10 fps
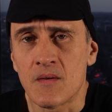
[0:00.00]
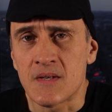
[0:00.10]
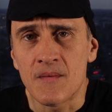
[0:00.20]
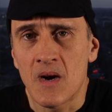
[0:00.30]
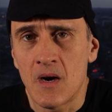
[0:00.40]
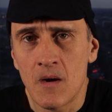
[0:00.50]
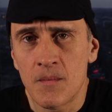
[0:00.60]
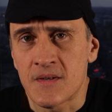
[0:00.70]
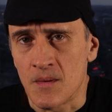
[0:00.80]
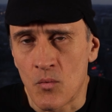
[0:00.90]
those have
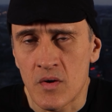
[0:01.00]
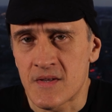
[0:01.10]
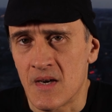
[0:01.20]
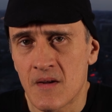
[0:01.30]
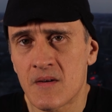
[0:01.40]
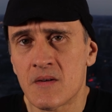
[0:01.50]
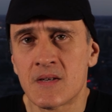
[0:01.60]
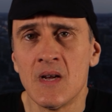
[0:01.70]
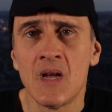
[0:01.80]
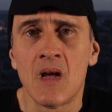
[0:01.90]
carbs, some worse than
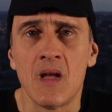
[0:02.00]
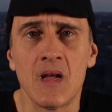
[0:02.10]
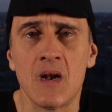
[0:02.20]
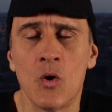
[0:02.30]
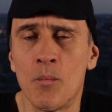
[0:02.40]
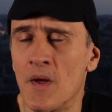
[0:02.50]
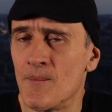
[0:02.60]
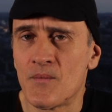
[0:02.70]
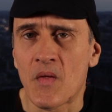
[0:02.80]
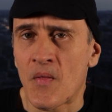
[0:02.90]
others,
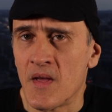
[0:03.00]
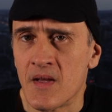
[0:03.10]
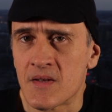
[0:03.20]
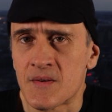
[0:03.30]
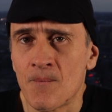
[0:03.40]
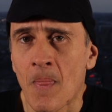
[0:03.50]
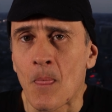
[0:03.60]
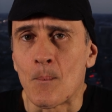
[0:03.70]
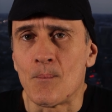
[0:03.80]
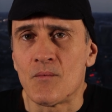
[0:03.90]
but the thing is,
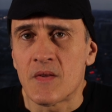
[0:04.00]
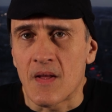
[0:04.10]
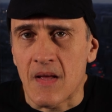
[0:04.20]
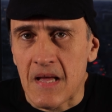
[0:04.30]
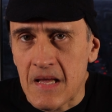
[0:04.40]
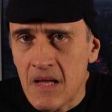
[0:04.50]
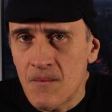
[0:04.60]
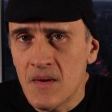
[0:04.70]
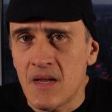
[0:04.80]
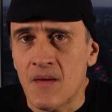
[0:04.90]

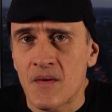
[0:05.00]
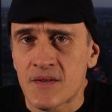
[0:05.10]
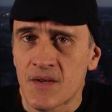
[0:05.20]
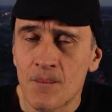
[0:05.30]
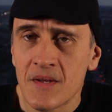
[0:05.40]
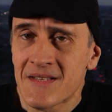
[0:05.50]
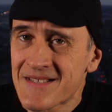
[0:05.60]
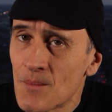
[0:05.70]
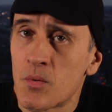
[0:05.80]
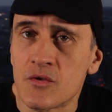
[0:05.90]
even if it's something
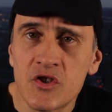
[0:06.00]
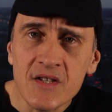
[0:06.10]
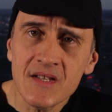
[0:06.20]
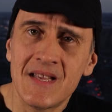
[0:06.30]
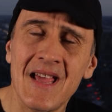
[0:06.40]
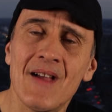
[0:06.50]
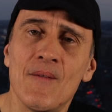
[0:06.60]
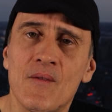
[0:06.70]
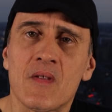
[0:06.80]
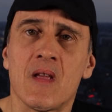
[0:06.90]
simple, just
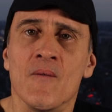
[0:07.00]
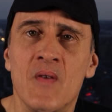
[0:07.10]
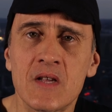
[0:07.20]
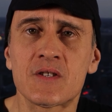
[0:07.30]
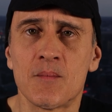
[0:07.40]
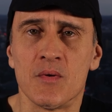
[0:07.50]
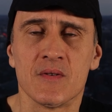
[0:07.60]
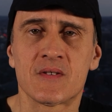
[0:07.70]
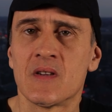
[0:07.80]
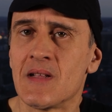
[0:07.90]
get
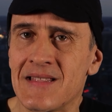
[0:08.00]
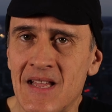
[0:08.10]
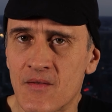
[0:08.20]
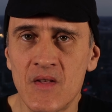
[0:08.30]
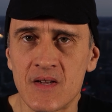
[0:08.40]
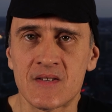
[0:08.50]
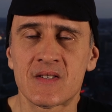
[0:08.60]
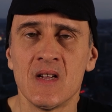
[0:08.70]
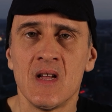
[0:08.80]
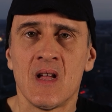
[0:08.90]
vegetables like
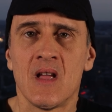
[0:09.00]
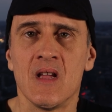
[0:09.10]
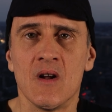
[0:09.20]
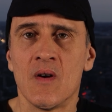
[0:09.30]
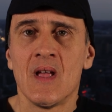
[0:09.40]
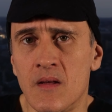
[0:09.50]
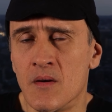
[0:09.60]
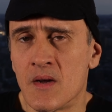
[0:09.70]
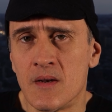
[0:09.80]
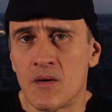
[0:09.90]
this.
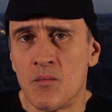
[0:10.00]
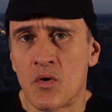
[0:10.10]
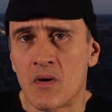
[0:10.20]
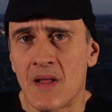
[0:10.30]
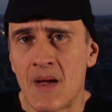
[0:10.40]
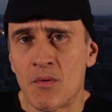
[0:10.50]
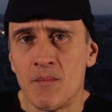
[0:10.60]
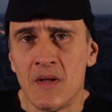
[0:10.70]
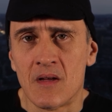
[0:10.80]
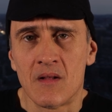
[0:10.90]
You can do a more elaborate
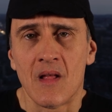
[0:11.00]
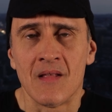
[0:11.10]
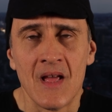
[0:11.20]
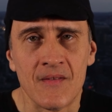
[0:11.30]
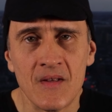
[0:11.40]
meal like